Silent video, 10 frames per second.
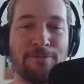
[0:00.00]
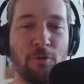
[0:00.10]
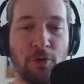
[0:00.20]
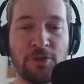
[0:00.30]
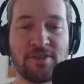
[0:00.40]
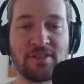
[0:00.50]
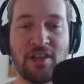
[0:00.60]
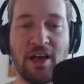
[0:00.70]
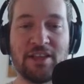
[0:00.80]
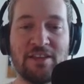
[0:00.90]
4th
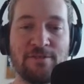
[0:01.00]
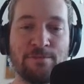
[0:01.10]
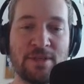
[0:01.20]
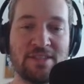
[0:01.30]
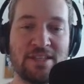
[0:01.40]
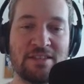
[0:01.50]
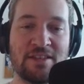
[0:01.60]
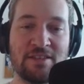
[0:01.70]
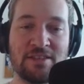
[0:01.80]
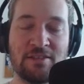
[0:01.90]
slot if Misty
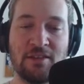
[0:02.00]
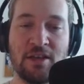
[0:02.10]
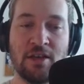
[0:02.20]
doesn't